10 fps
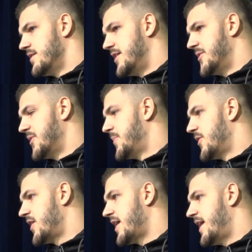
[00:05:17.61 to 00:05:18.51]
I don't want to
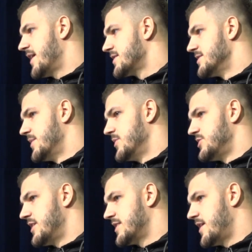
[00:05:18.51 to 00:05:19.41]
put on an act because then once
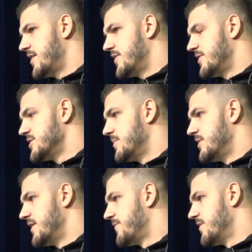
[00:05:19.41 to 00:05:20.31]
you get there and you're
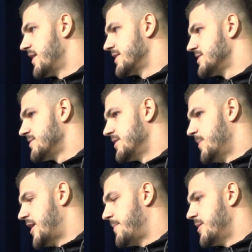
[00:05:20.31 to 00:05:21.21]
someone different, like it
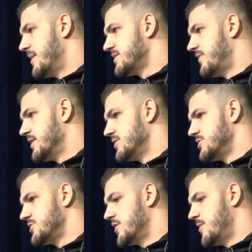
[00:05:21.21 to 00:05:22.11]
might not be the best fit. So
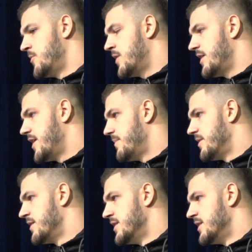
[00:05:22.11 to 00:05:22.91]
just show them who I am and